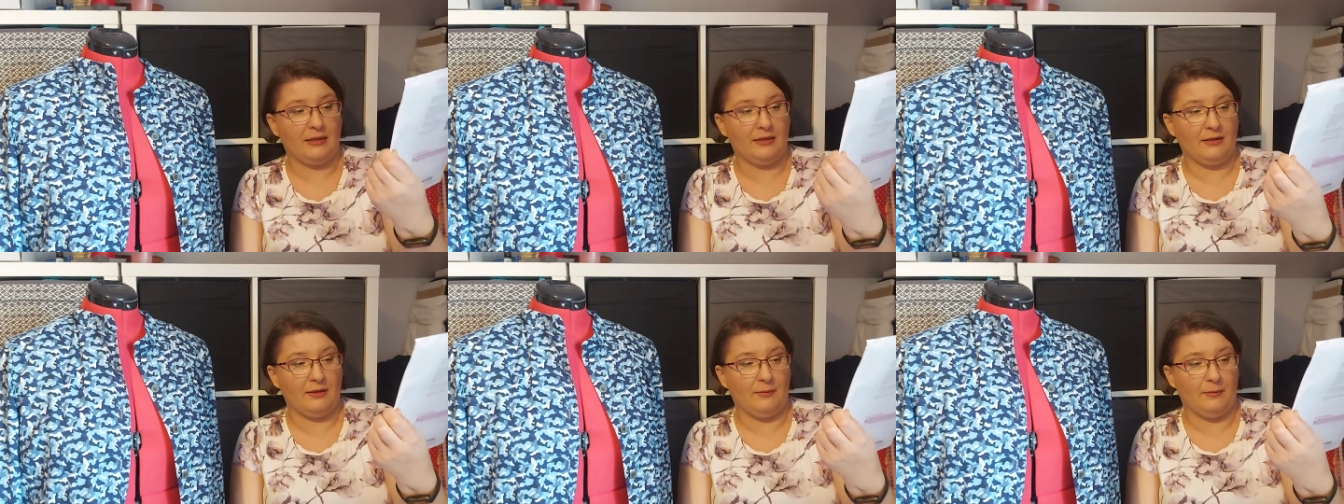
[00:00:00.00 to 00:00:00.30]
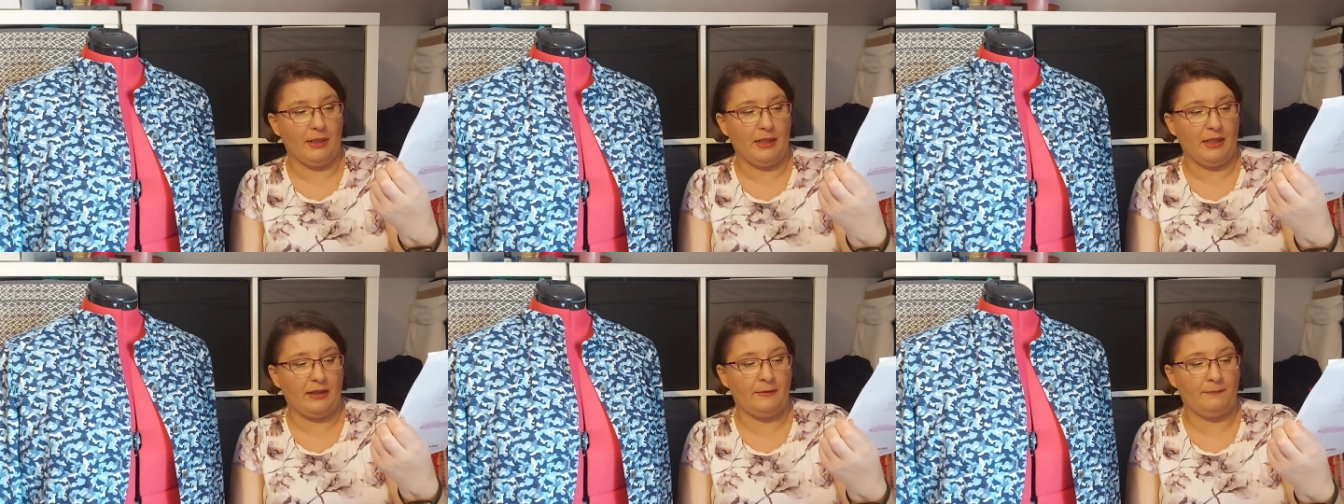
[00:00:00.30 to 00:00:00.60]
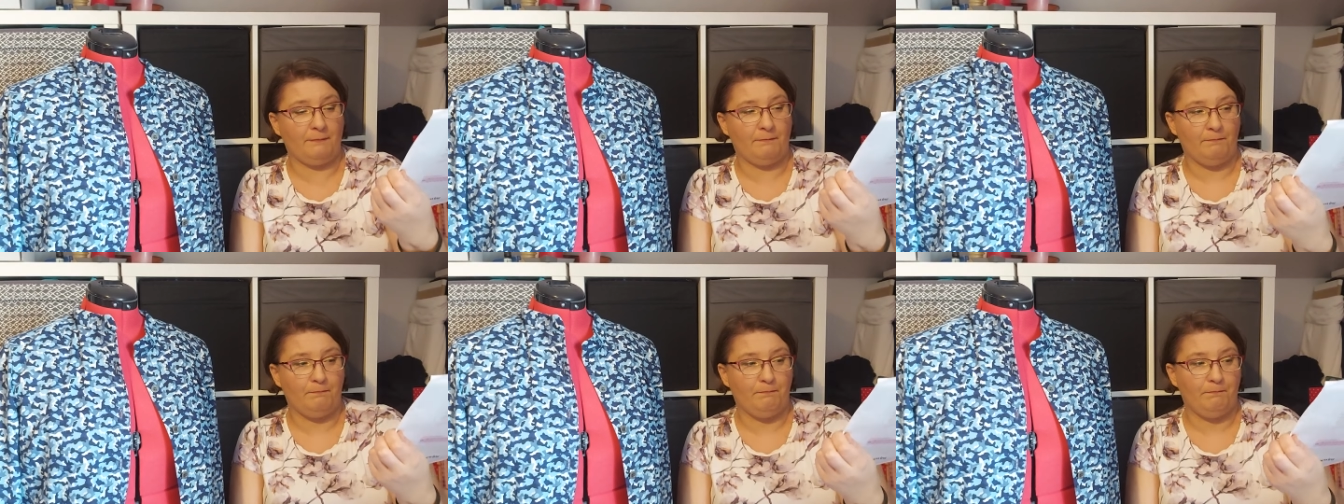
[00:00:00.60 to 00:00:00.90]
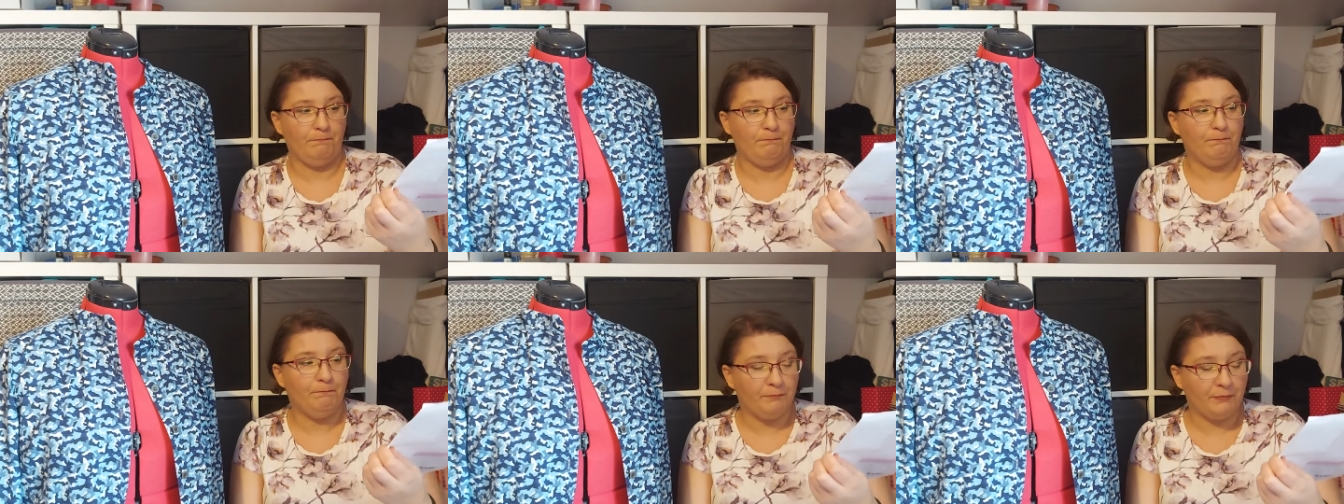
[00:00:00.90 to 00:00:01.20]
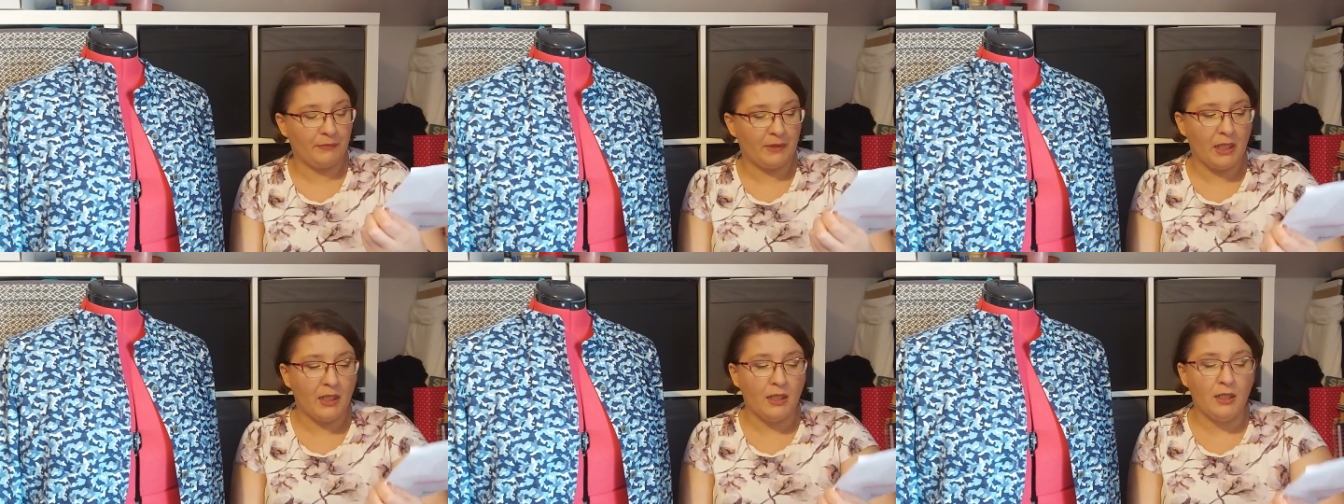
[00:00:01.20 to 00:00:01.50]
the back.
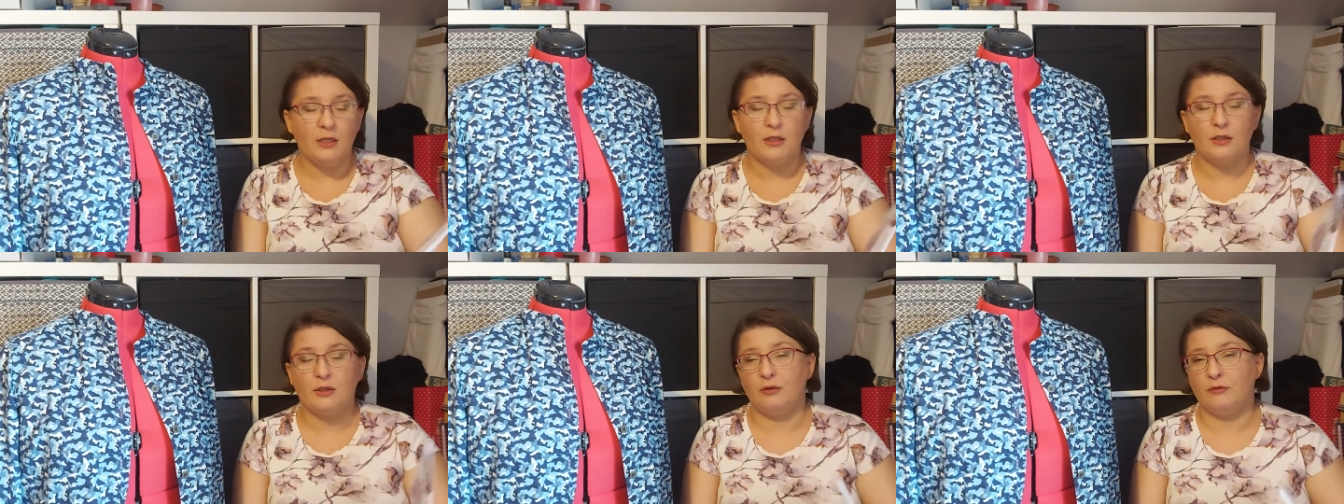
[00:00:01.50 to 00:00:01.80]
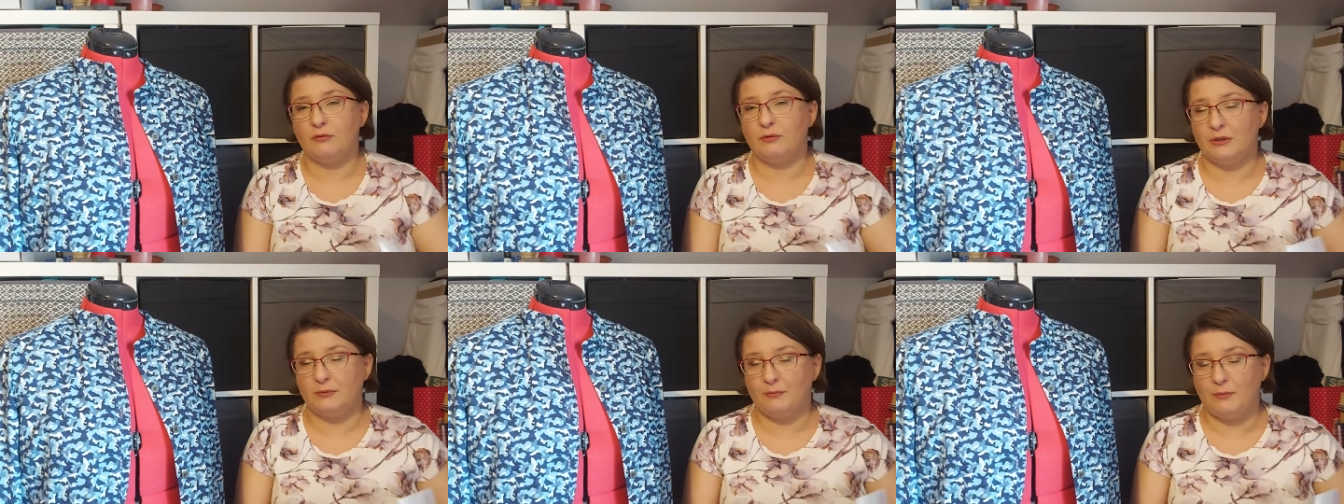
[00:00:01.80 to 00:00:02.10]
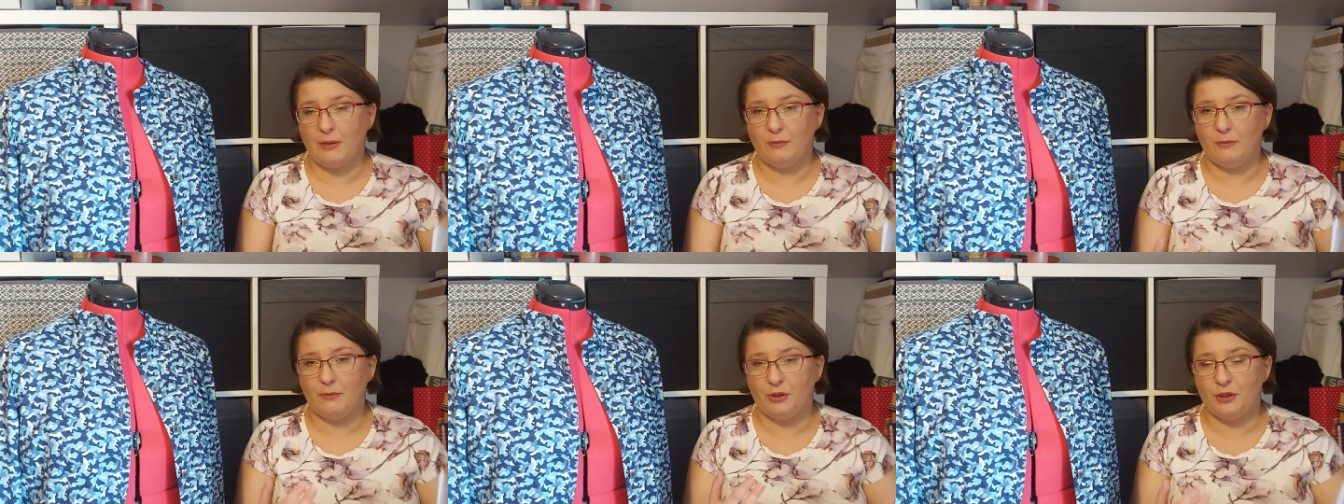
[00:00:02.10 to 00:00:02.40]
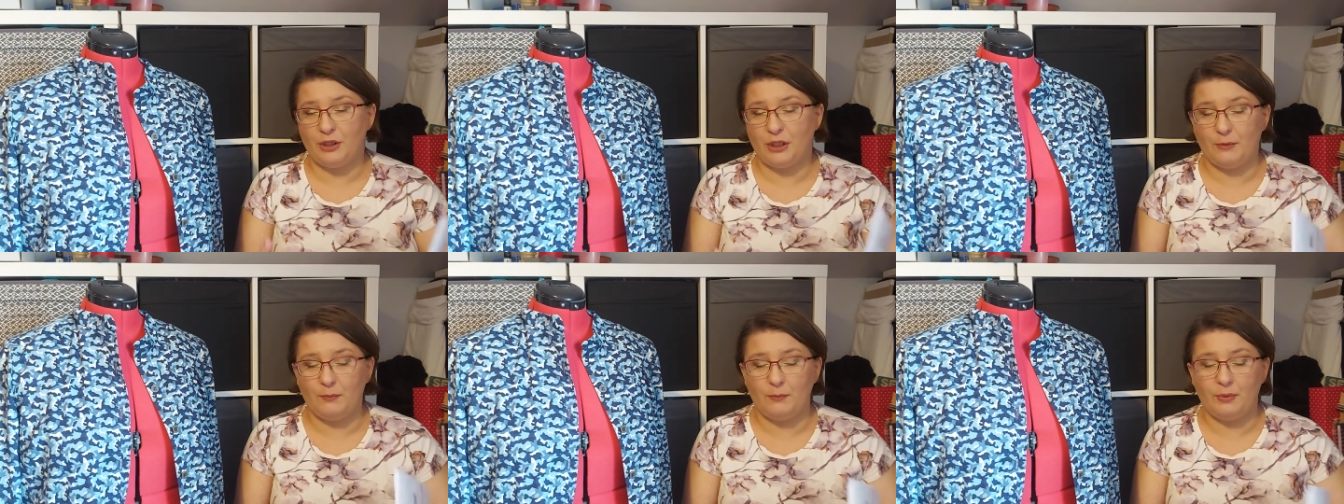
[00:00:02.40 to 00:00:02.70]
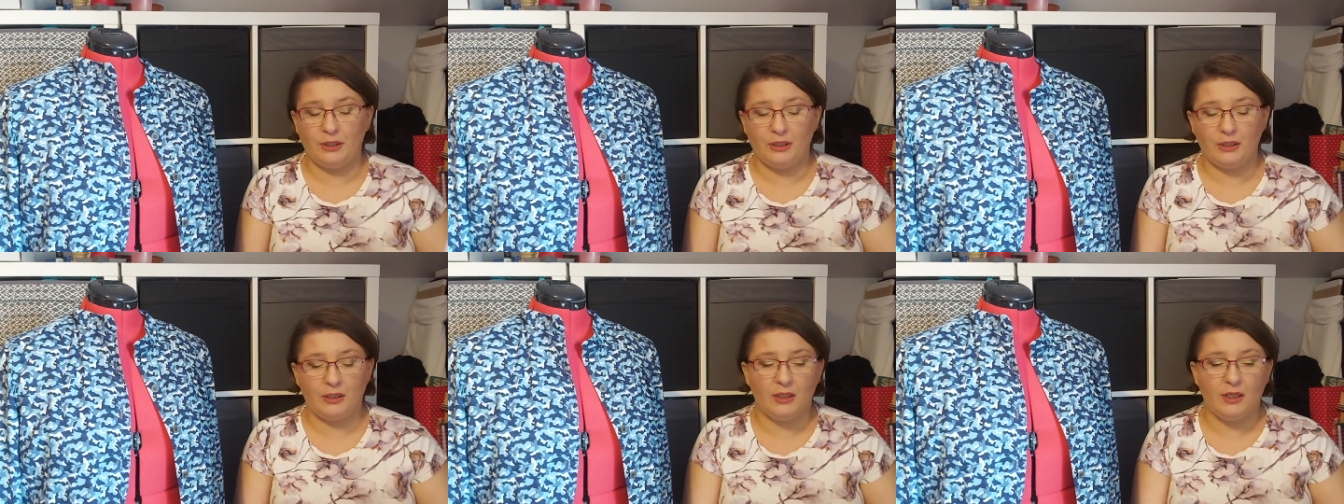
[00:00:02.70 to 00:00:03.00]
So there might be
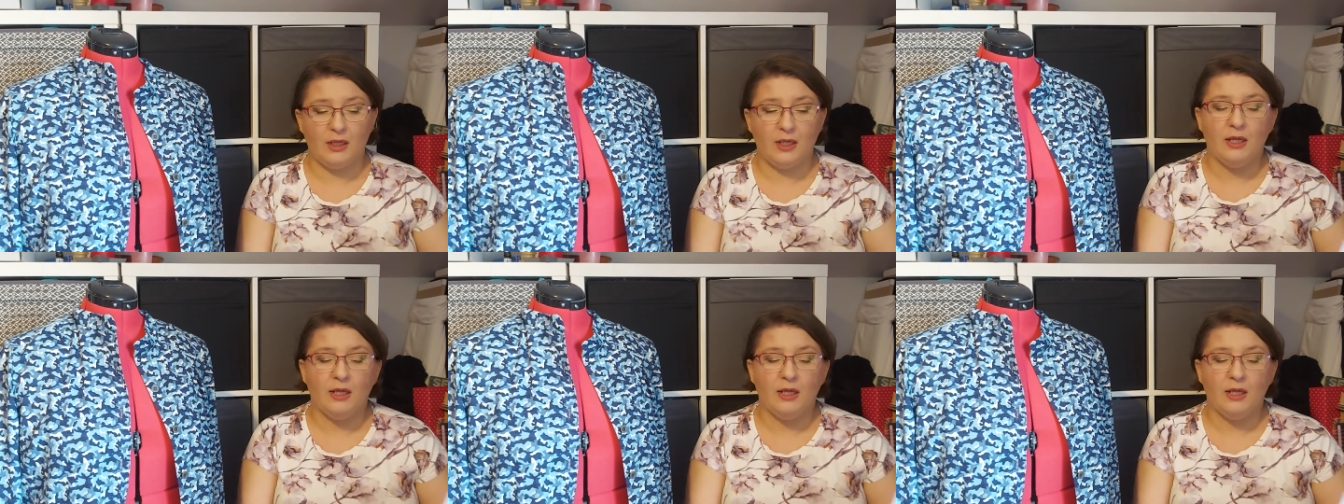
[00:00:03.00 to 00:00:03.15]
shaping